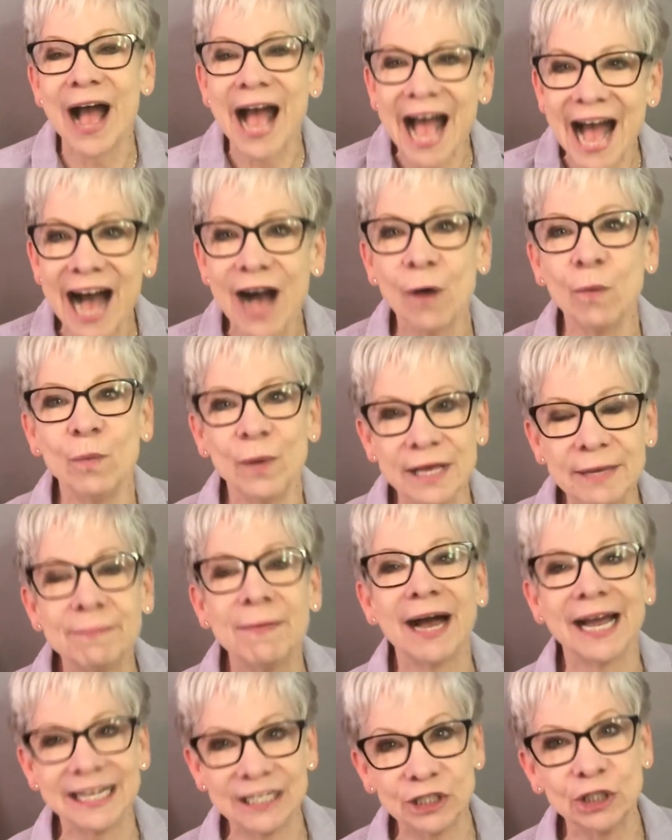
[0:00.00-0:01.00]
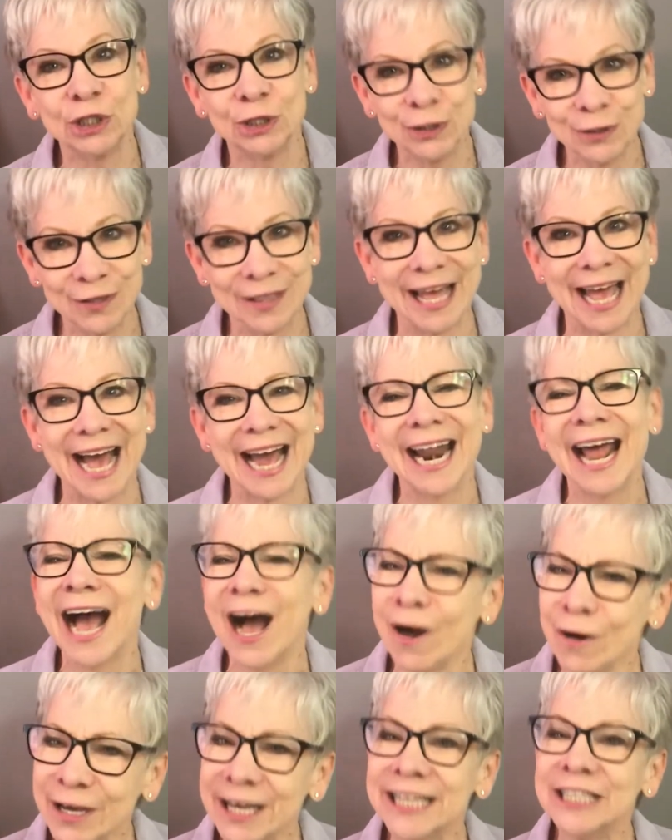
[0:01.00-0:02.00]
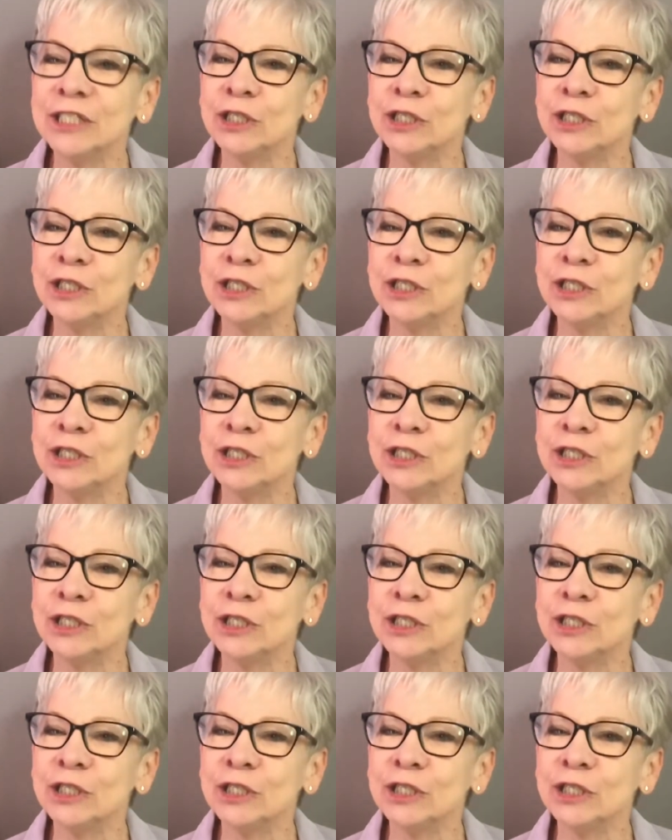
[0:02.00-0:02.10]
how we might do that. How can